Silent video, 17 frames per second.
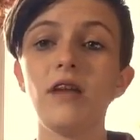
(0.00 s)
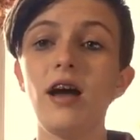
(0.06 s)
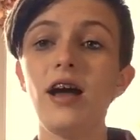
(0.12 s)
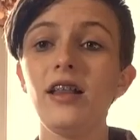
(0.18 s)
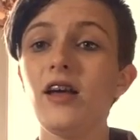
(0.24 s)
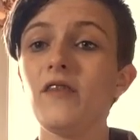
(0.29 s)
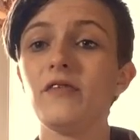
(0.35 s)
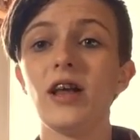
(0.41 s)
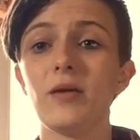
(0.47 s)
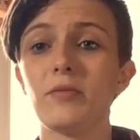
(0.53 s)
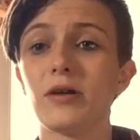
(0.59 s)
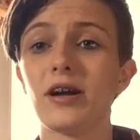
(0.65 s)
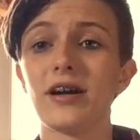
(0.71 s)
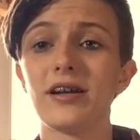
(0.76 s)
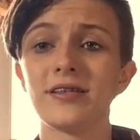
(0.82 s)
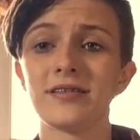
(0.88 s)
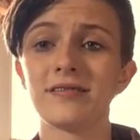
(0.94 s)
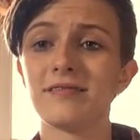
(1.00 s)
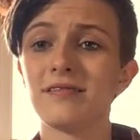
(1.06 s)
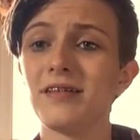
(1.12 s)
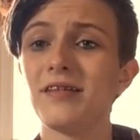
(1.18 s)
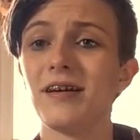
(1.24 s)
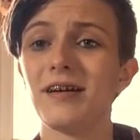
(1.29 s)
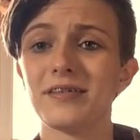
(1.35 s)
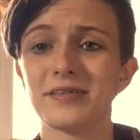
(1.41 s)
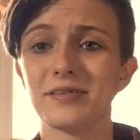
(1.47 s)
I love librarians.
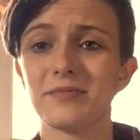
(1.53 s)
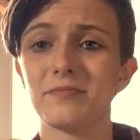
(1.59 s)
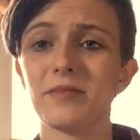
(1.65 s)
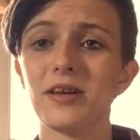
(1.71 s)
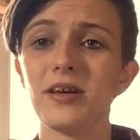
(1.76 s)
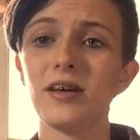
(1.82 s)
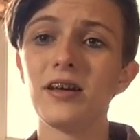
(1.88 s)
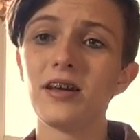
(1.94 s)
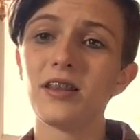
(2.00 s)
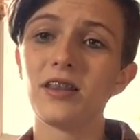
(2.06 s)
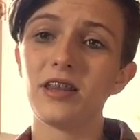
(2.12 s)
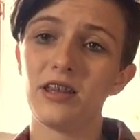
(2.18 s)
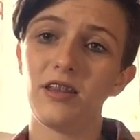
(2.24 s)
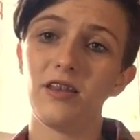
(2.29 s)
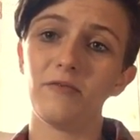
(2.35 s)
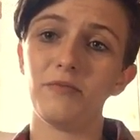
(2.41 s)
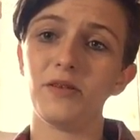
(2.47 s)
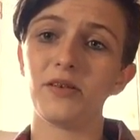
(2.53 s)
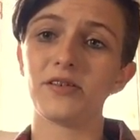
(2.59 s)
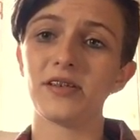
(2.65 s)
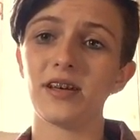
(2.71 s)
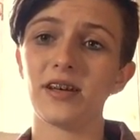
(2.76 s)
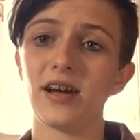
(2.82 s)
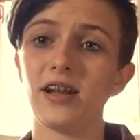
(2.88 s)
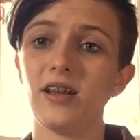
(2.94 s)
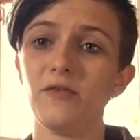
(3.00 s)
They're awesome. They love books
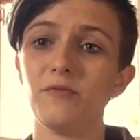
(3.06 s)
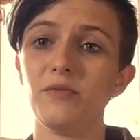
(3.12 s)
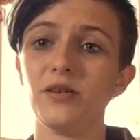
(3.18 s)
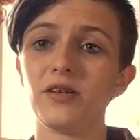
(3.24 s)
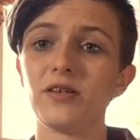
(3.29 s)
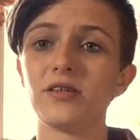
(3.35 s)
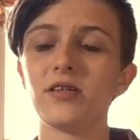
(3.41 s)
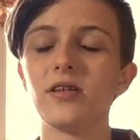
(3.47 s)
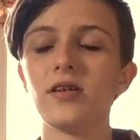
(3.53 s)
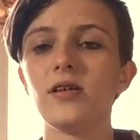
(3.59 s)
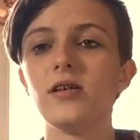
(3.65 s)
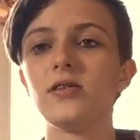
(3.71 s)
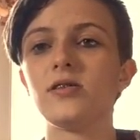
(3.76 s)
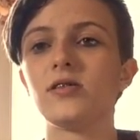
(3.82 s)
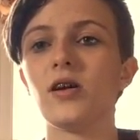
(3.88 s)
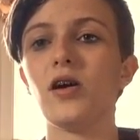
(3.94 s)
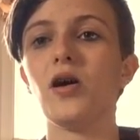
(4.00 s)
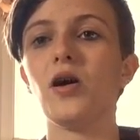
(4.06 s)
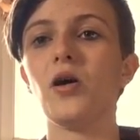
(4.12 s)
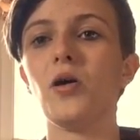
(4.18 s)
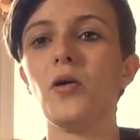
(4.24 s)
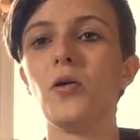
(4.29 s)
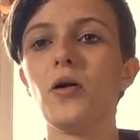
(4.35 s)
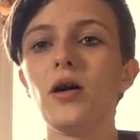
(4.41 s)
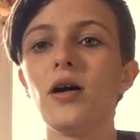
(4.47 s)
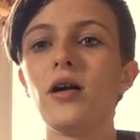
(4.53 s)
like I love books.
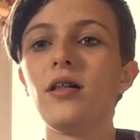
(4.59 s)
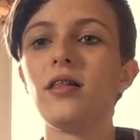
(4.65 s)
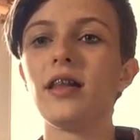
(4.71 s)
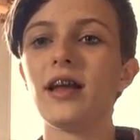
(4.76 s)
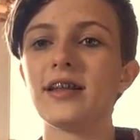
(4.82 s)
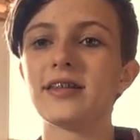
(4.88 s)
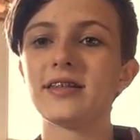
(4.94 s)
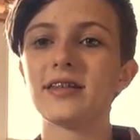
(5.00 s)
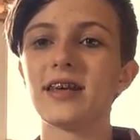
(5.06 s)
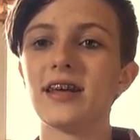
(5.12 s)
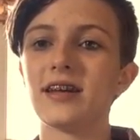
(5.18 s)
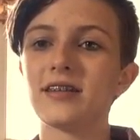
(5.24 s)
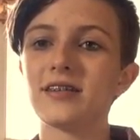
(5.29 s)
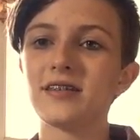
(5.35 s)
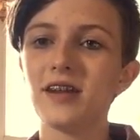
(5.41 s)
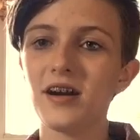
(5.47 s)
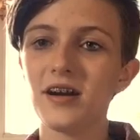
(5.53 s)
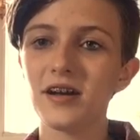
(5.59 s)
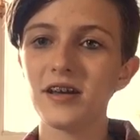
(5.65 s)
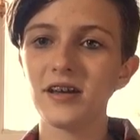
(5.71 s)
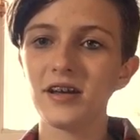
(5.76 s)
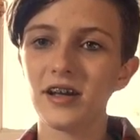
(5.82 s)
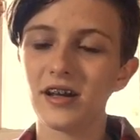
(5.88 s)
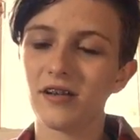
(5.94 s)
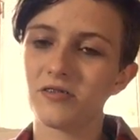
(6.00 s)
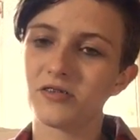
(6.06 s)
So let's get it
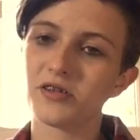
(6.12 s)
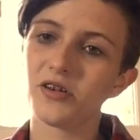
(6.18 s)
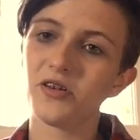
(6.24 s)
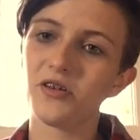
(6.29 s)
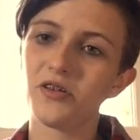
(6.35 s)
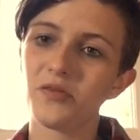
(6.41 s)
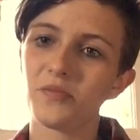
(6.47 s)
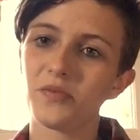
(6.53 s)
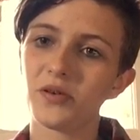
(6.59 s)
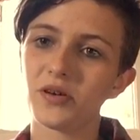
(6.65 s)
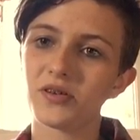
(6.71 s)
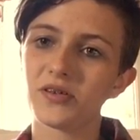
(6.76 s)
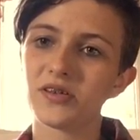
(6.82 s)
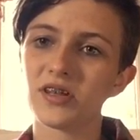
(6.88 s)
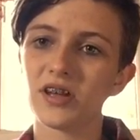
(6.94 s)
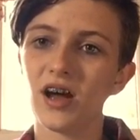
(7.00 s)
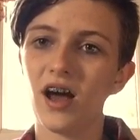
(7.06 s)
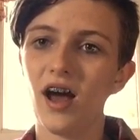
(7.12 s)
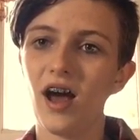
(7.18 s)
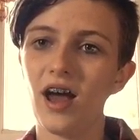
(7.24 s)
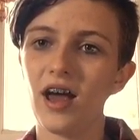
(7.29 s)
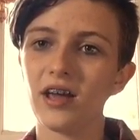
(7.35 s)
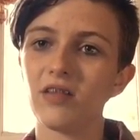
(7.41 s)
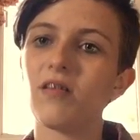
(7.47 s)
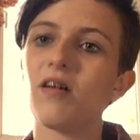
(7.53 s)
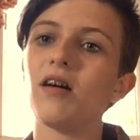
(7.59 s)
started, and I'll show you the books that
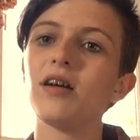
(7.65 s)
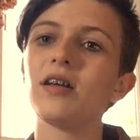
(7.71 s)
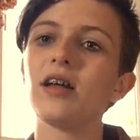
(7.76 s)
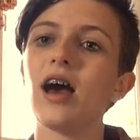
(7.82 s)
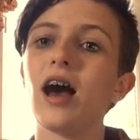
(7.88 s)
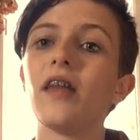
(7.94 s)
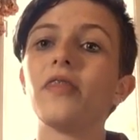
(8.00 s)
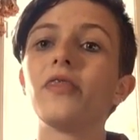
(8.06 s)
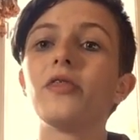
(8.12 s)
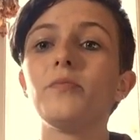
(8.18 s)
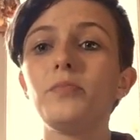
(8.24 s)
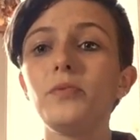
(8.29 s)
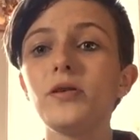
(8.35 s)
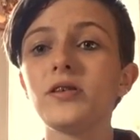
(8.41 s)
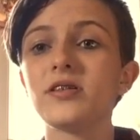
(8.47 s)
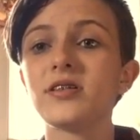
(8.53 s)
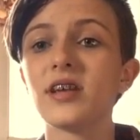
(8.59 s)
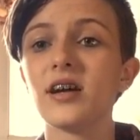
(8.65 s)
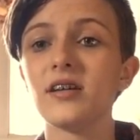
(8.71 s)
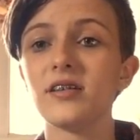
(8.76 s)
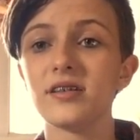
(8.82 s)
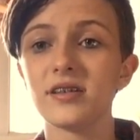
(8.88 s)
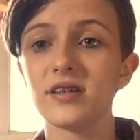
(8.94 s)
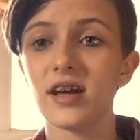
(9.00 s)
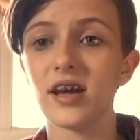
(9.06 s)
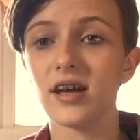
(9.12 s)
I got at the book sale
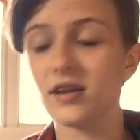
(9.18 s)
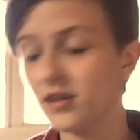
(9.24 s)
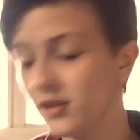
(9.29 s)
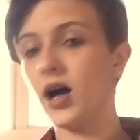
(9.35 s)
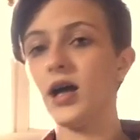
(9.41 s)
today.